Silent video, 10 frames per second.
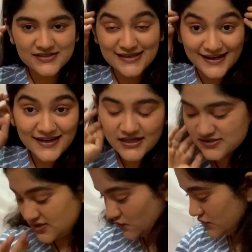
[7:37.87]
second
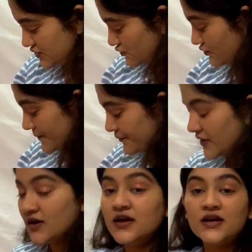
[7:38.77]
last thing we'll do
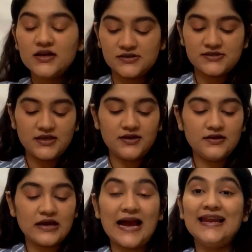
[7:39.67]
is
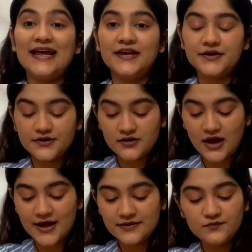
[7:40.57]
the eyeliner.
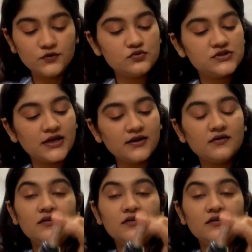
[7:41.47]
I am using